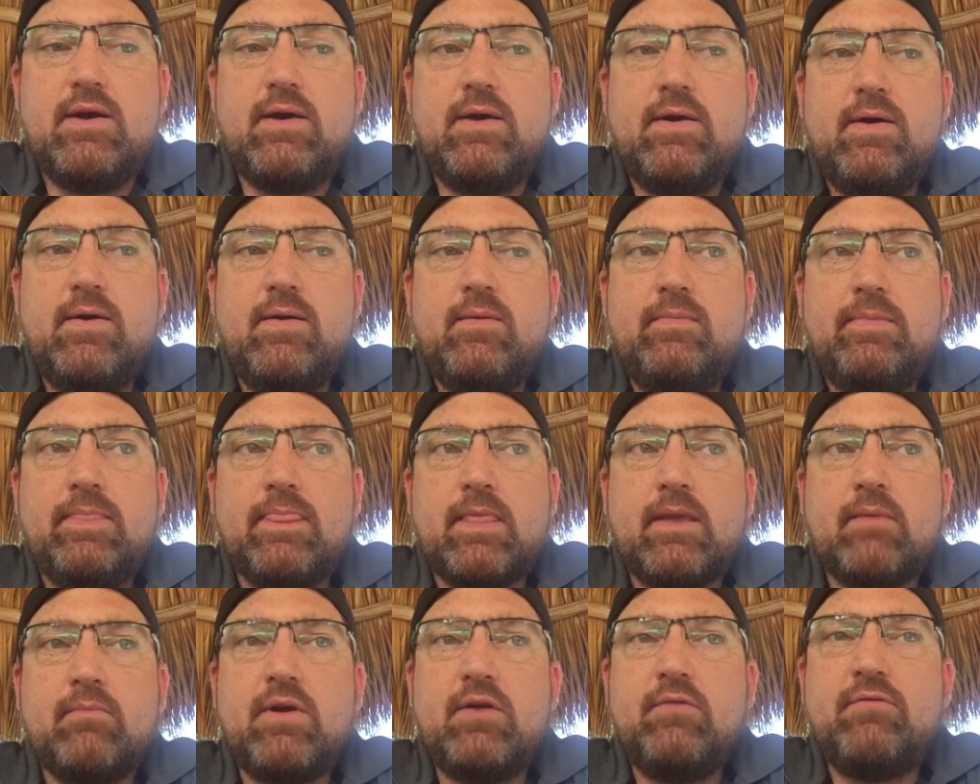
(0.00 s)
Um,
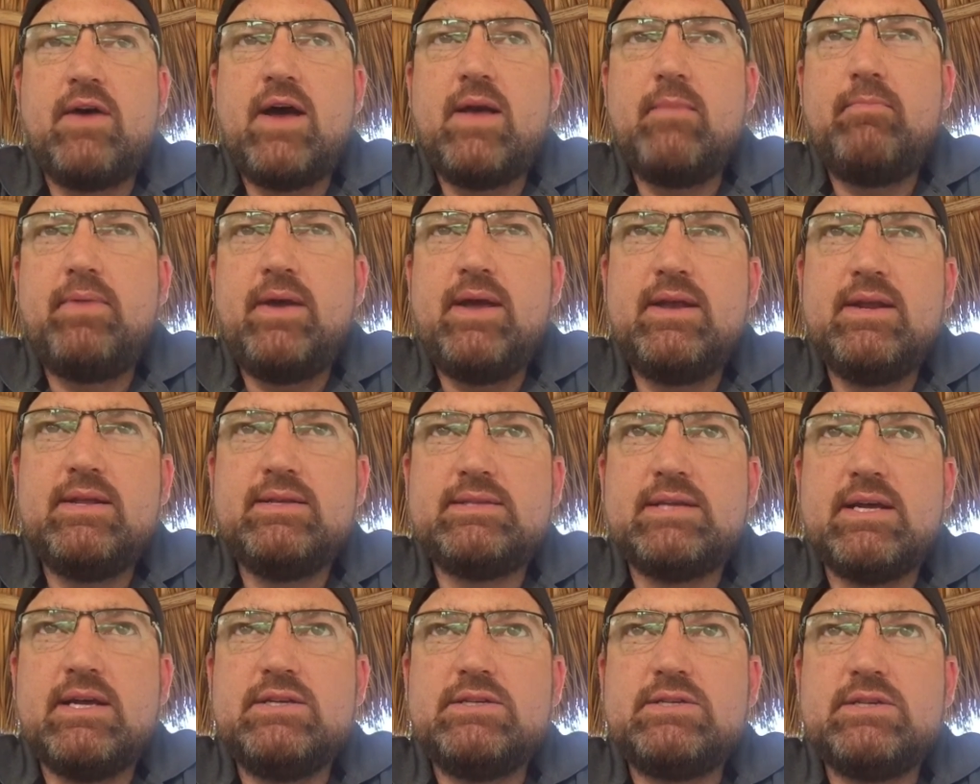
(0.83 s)
but if I had paid
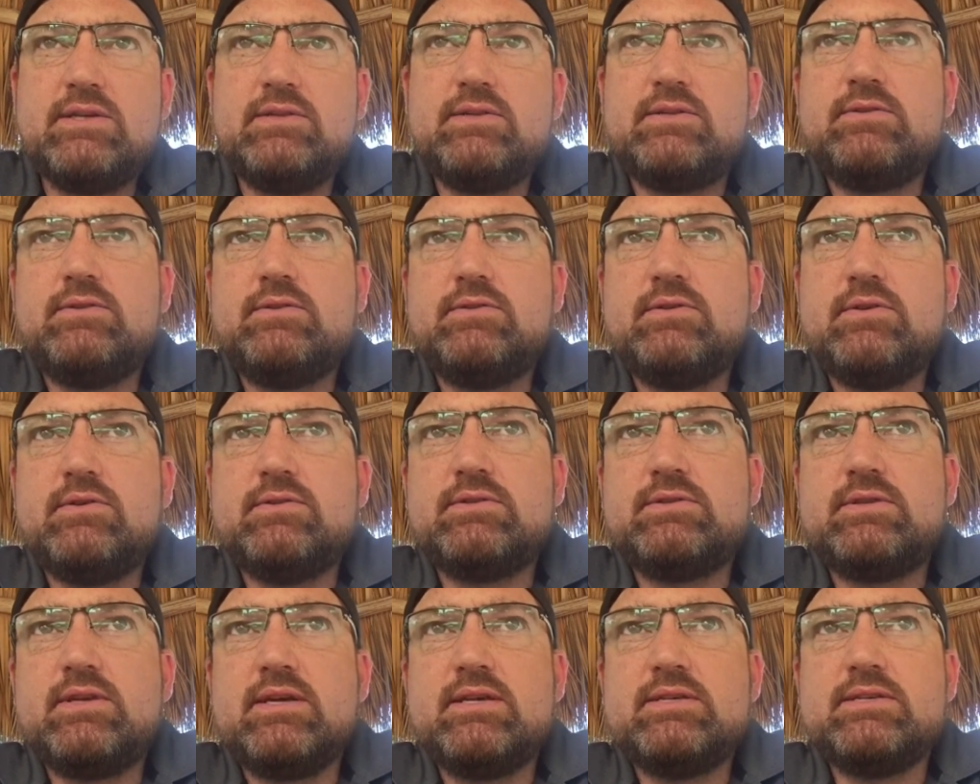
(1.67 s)
attention to
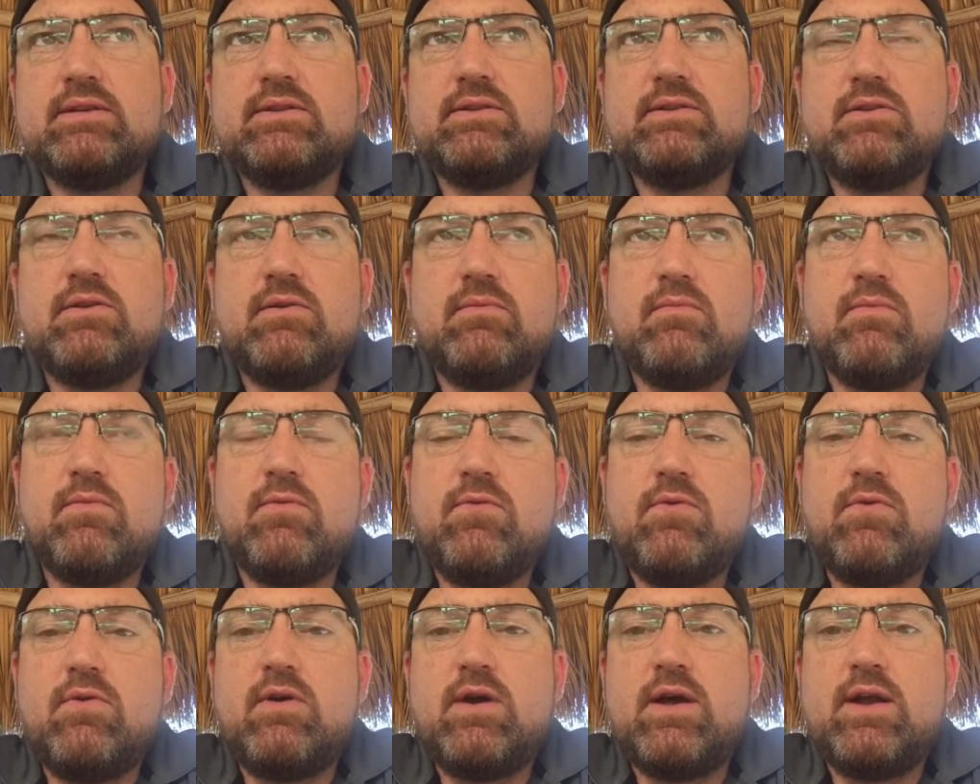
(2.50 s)
those things a little
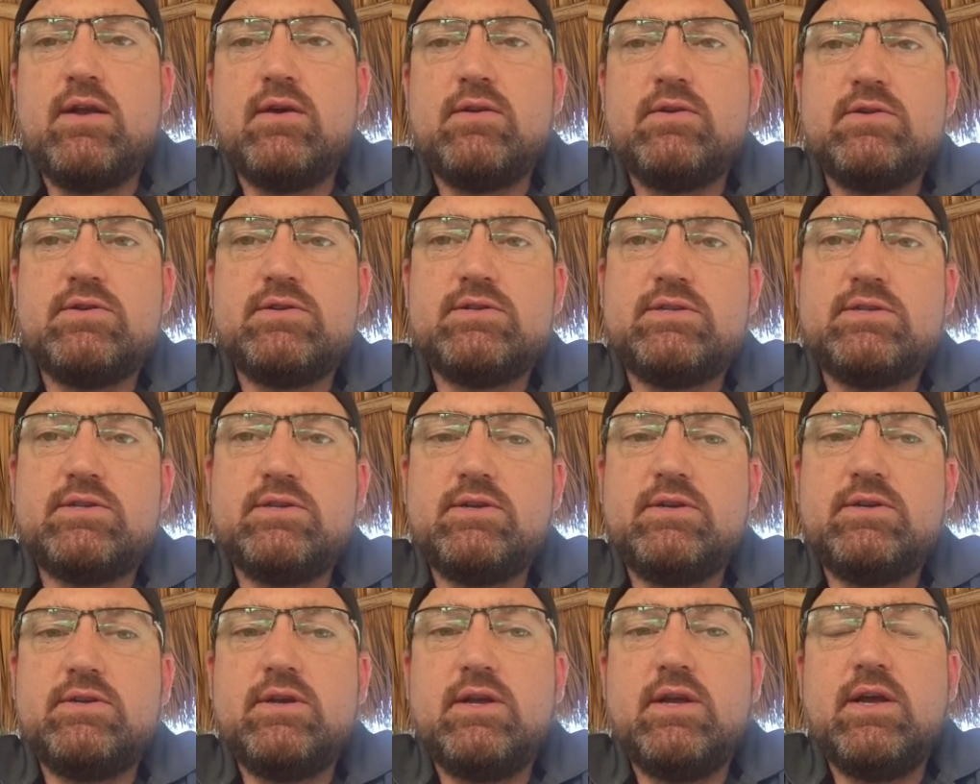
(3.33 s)
more and
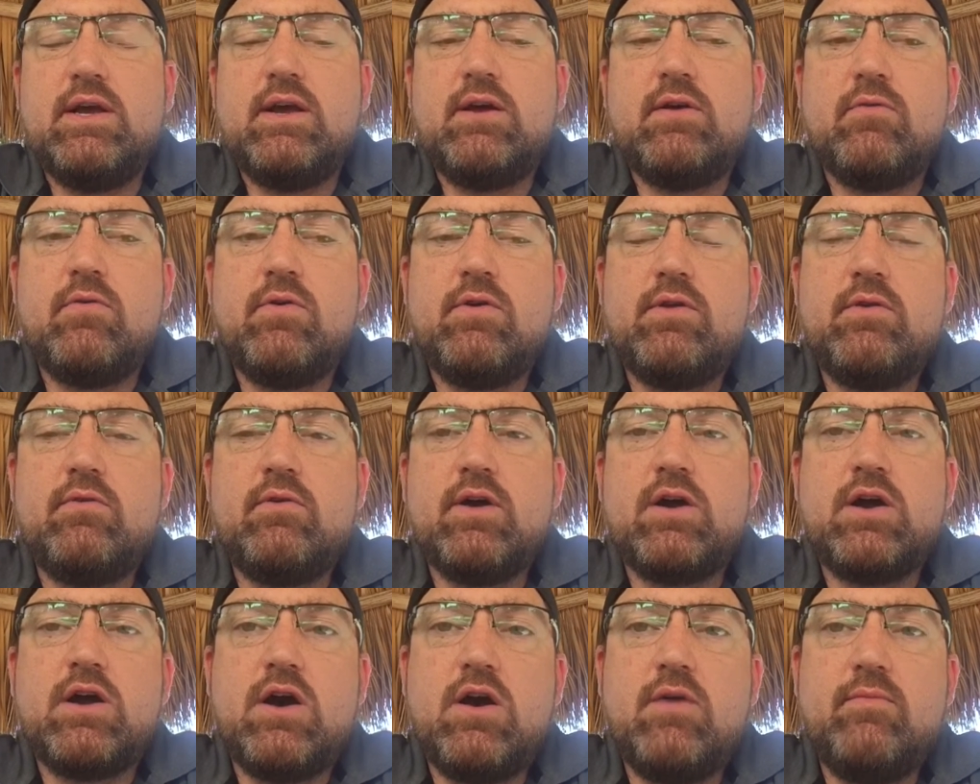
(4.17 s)
understood where they
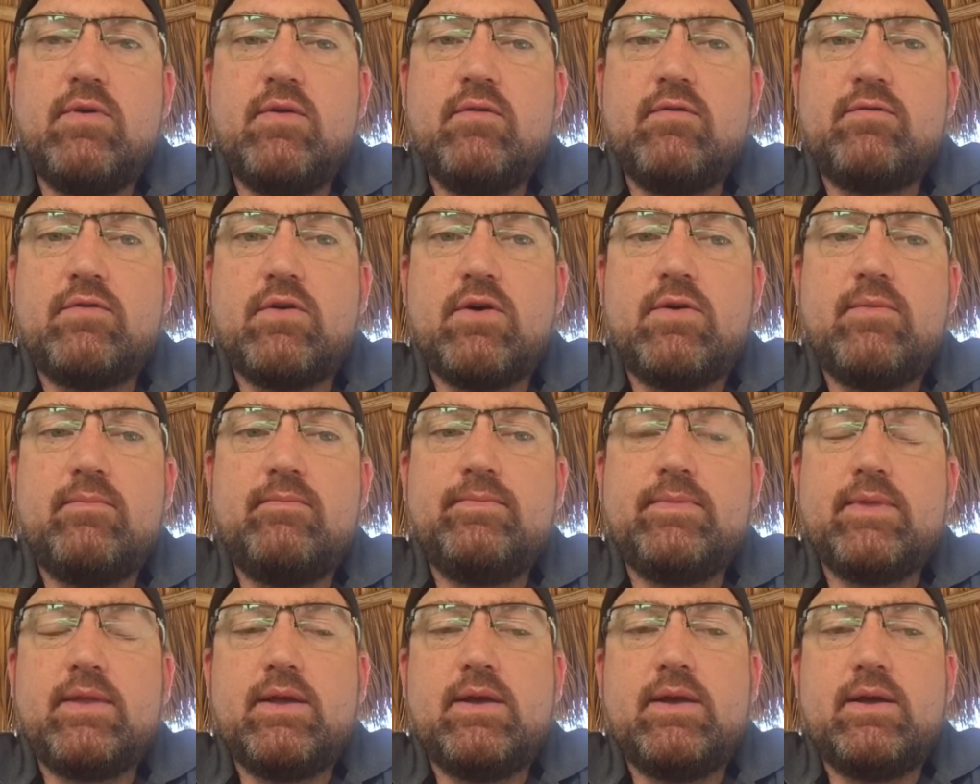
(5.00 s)
were coming from,